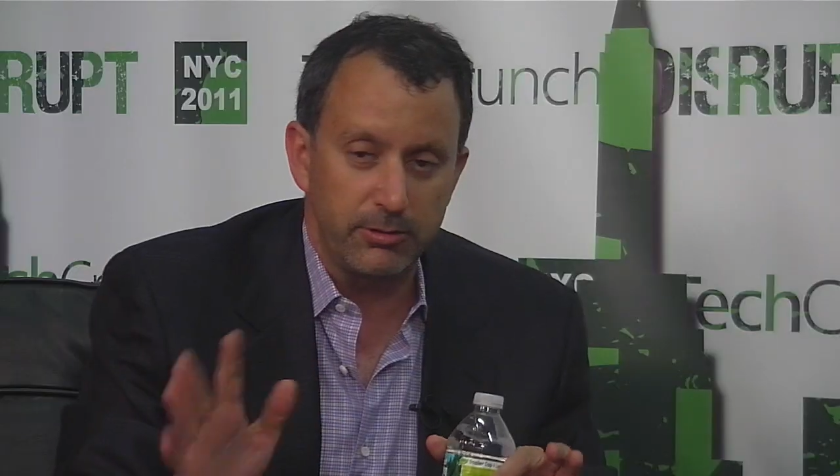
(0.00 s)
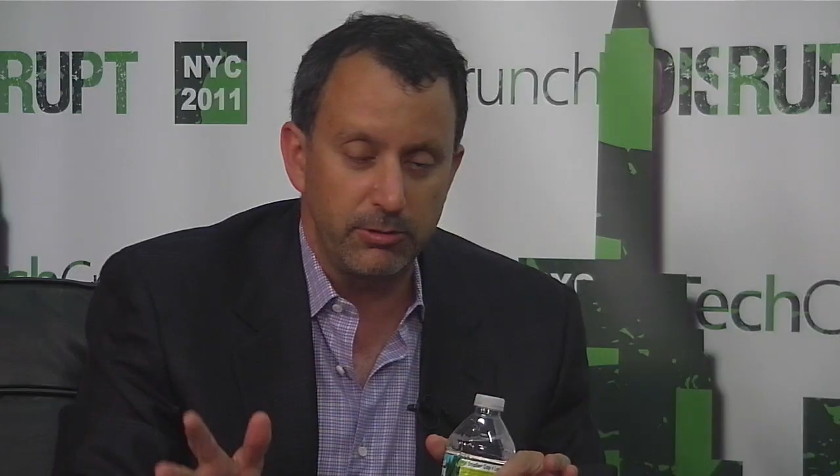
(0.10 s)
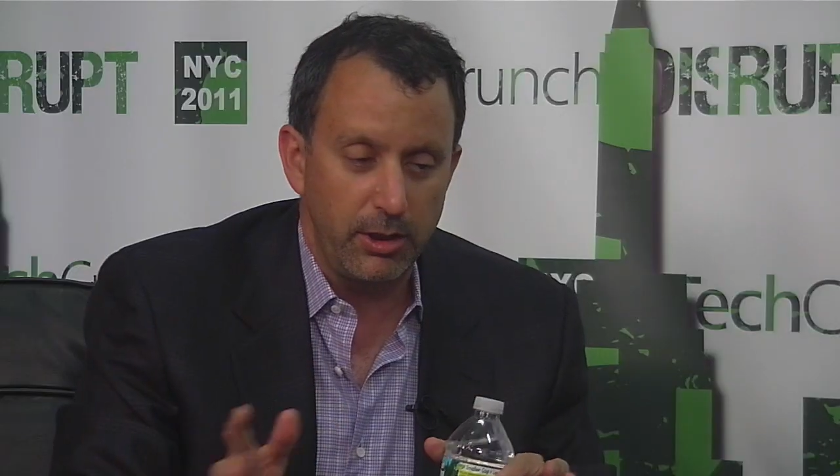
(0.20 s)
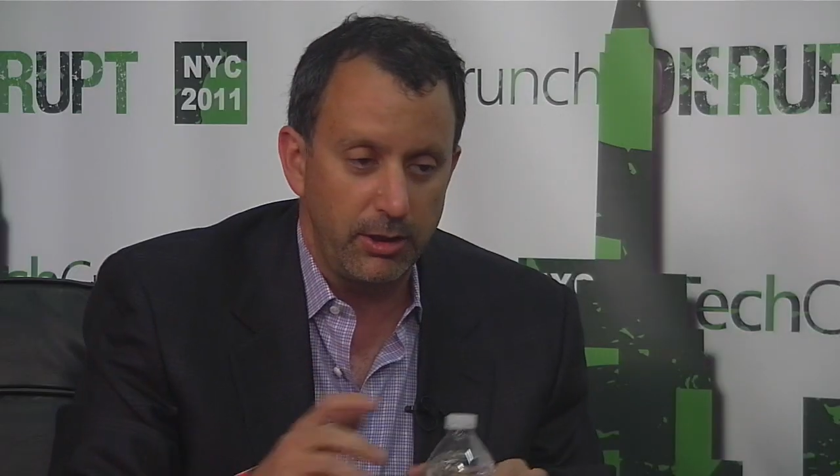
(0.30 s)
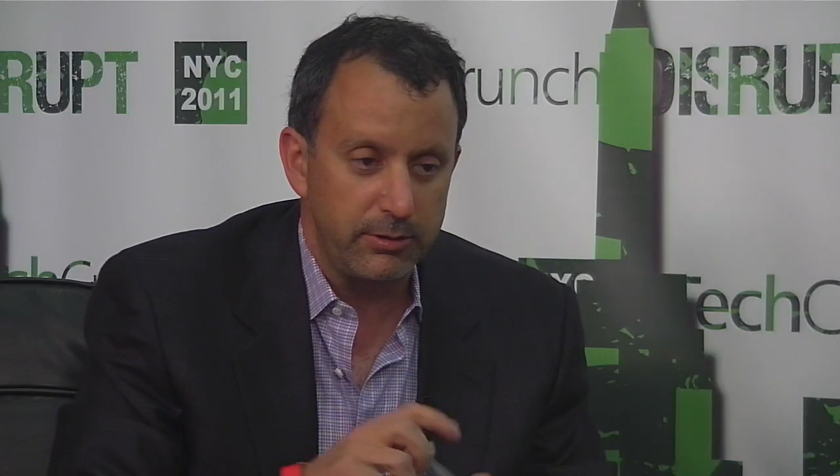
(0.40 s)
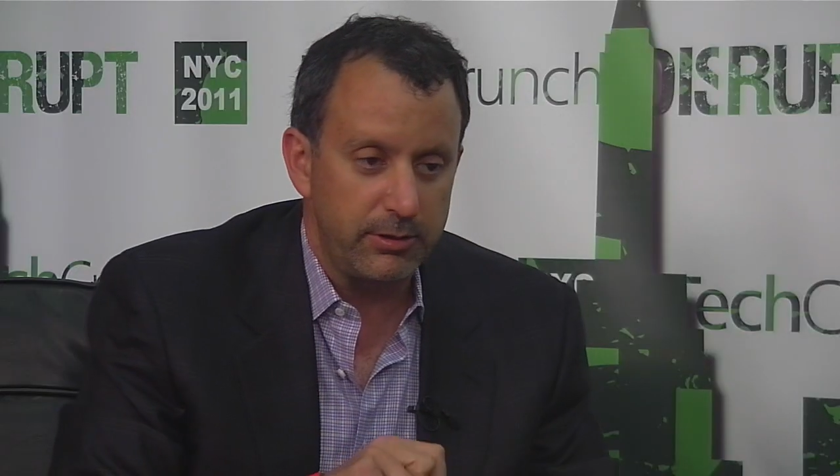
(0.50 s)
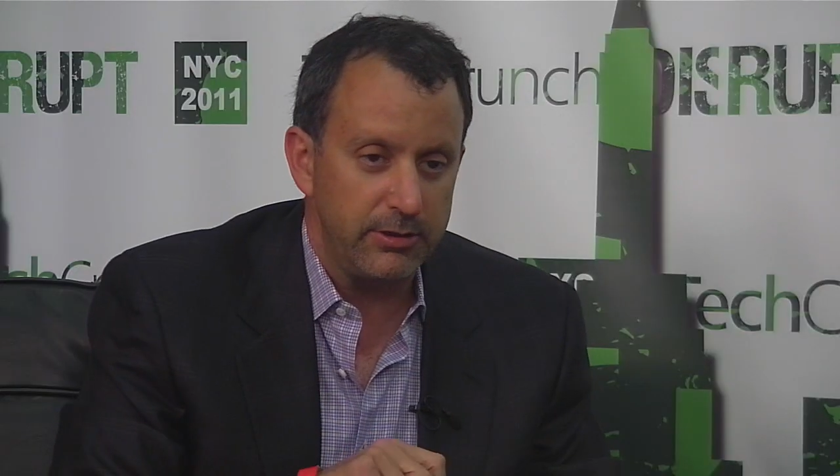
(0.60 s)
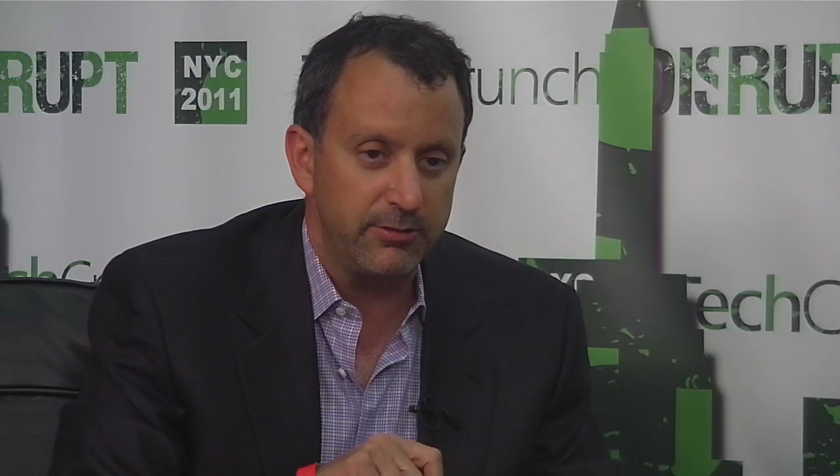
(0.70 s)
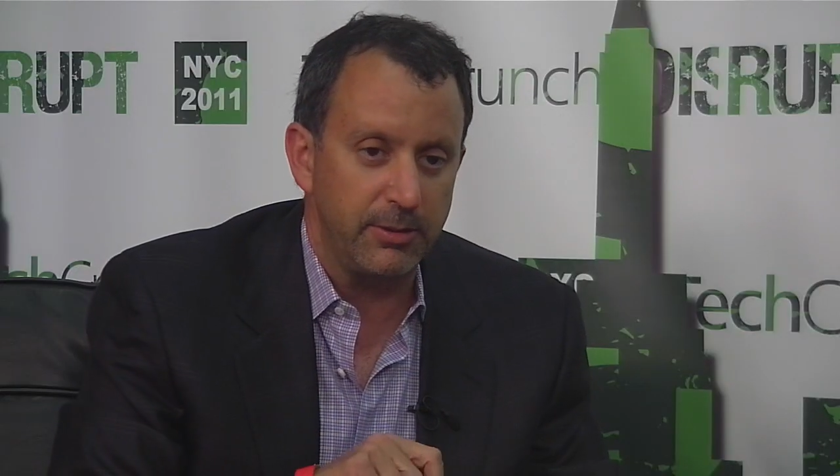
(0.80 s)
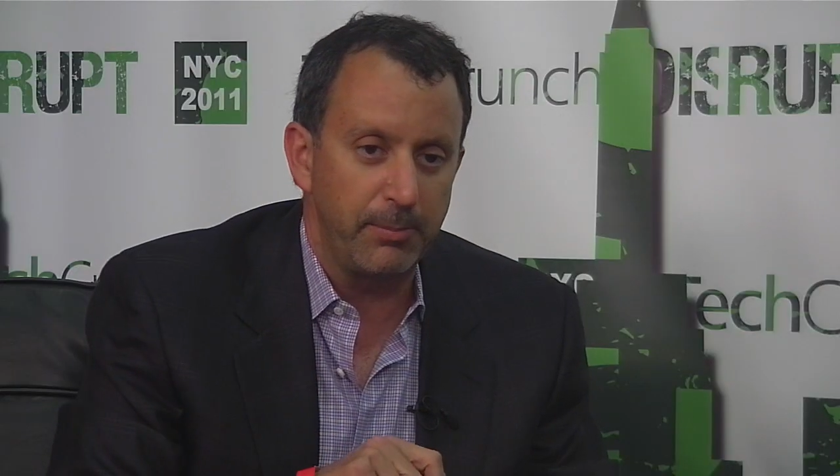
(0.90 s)
so we're not
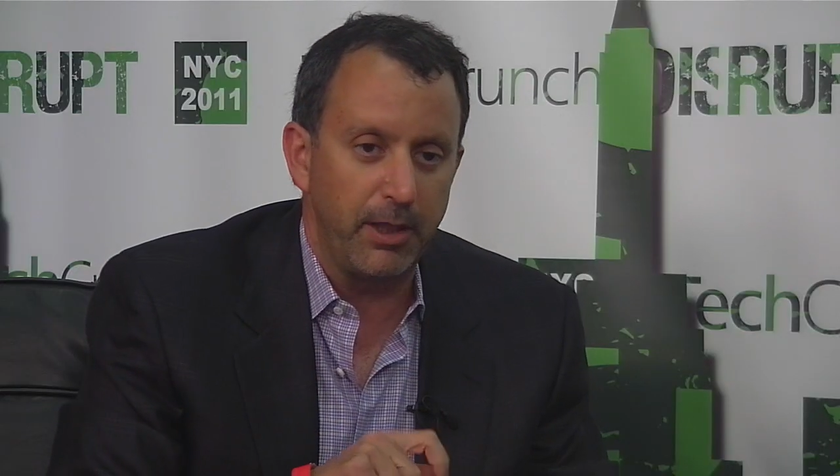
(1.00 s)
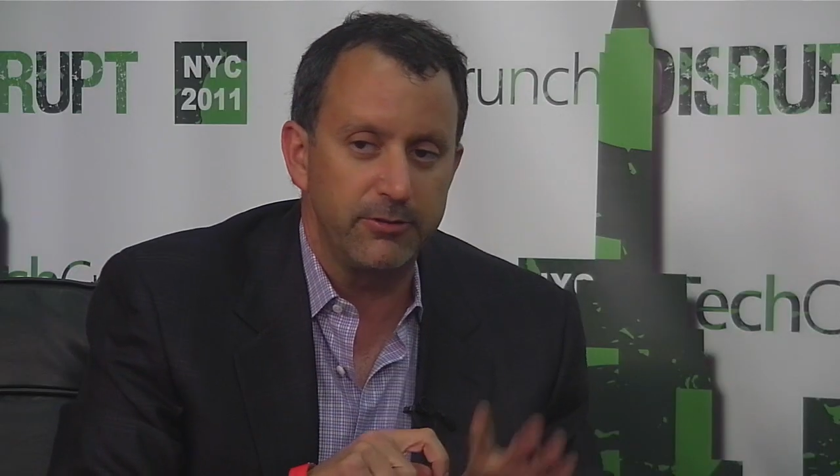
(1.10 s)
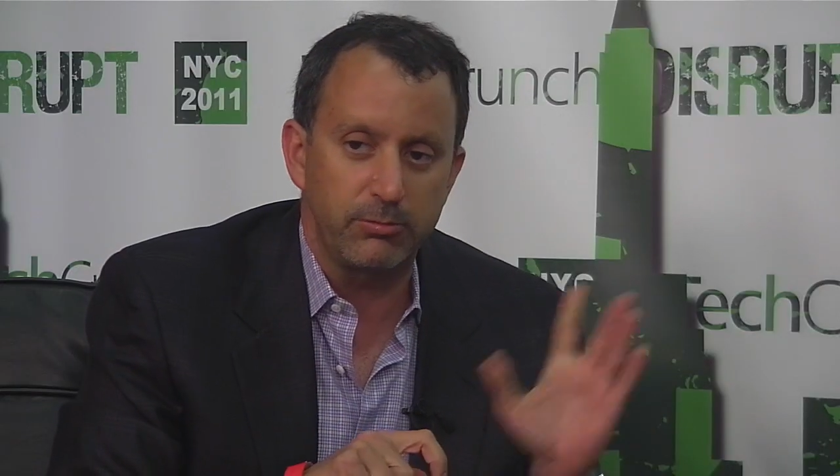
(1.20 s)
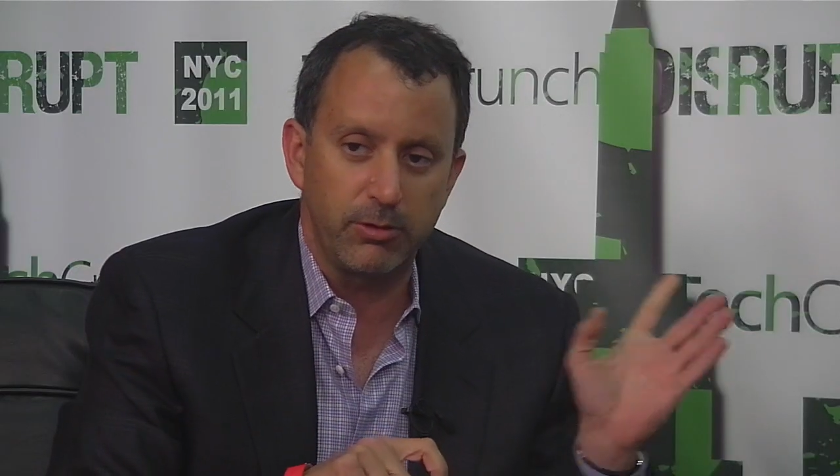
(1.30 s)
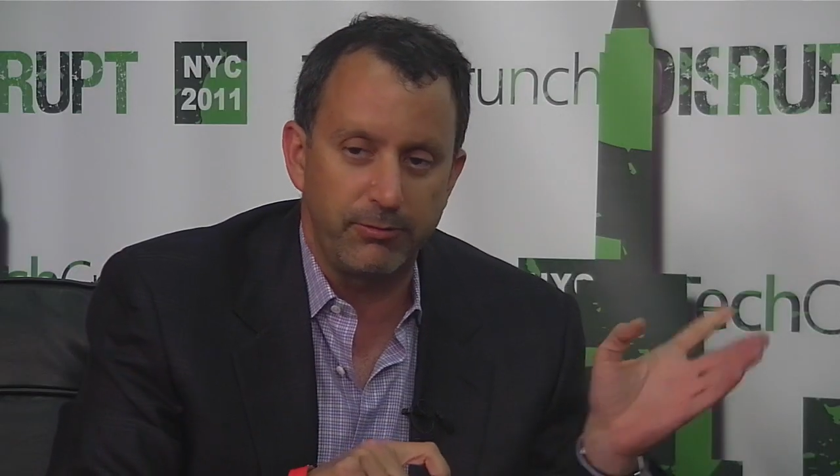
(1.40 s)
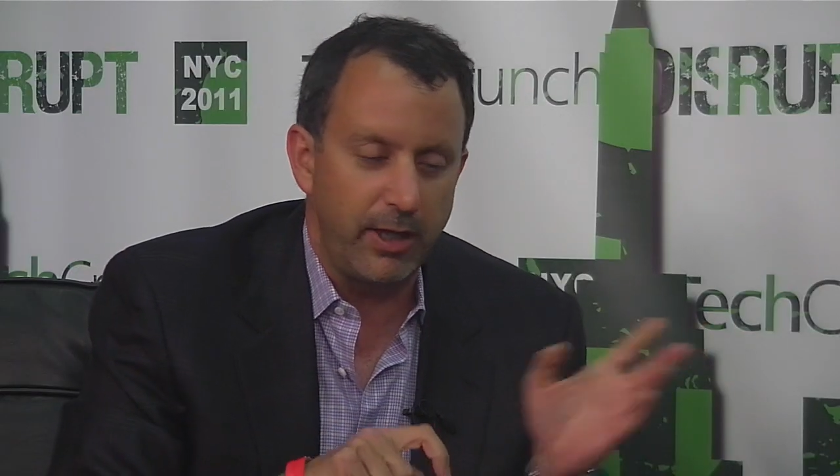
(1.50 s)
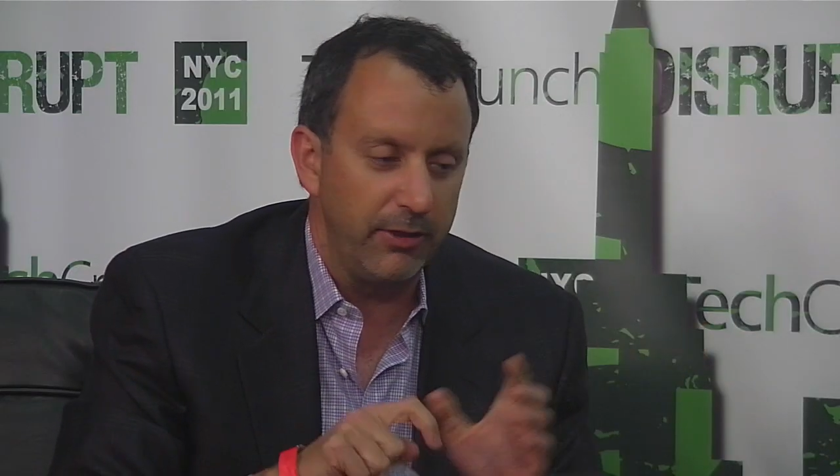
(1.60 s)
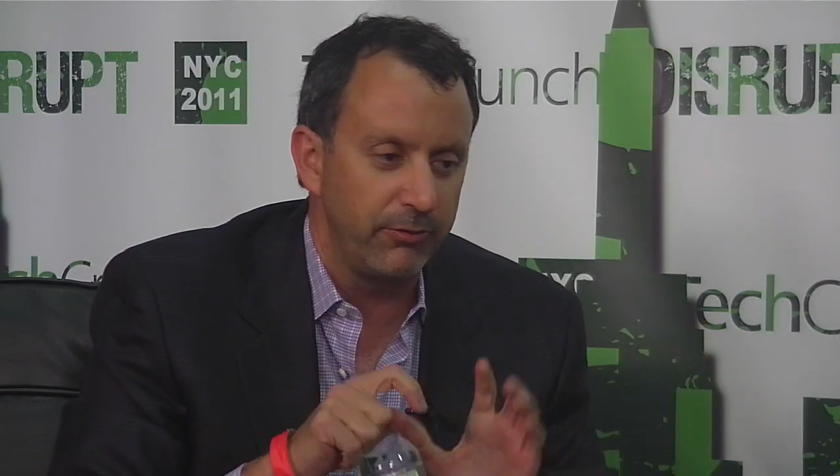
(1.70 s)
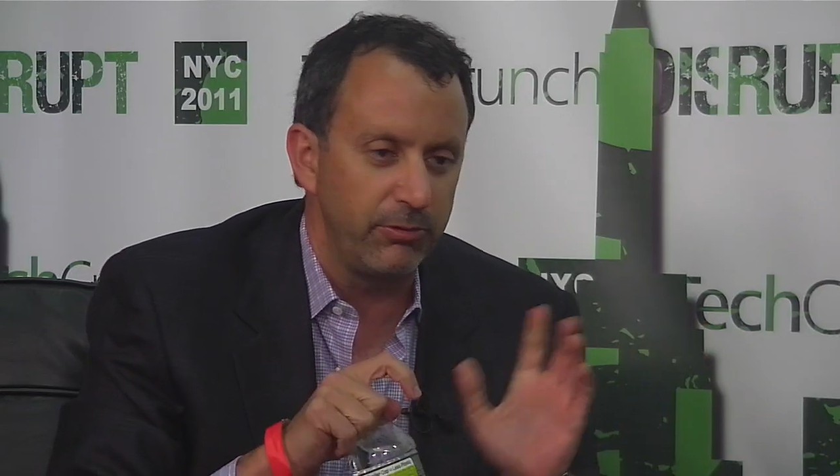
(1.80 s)
kissing butts, we're friends.